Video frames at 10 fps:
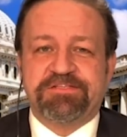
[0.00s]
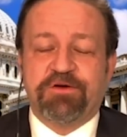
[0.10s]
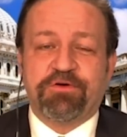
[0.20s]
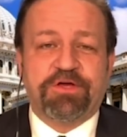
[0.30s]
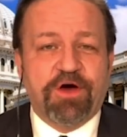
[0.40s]

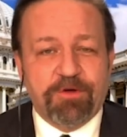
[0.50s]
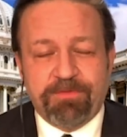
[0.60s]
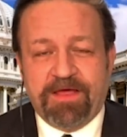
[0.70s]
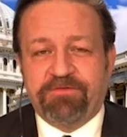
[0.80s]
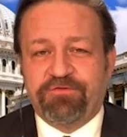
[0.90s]
So God
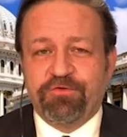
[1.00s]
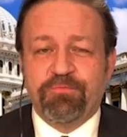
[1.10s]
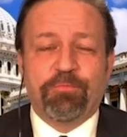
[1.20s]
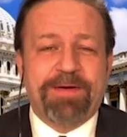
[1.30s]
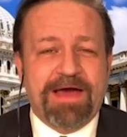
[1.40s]
bless you.
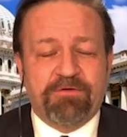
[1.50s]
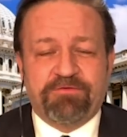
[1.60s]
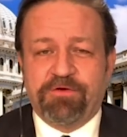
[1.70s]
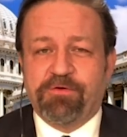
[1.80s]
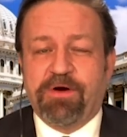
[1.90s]
More power
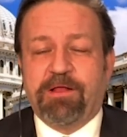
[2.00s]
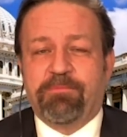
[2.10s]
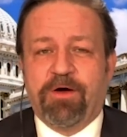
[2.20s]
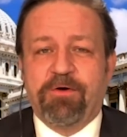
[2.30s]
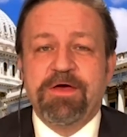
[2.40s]
to your
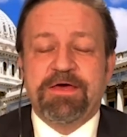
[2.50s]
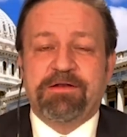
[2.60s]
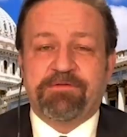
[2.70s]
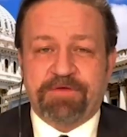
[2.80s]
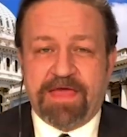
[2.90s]
elbow,
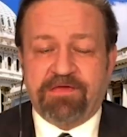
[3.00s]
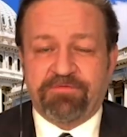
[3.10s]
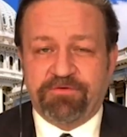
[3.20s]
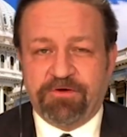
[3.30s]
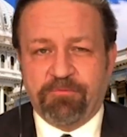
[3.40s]
and thank you
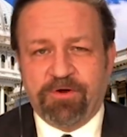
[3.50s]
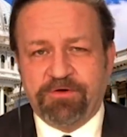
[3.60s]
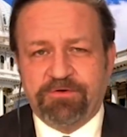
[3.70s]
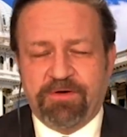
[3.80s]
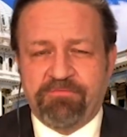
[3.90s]
for doing what
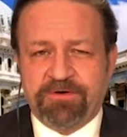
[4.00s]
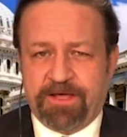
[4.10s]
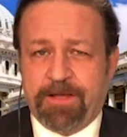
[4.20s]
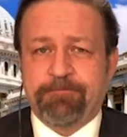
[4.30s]
you do every day.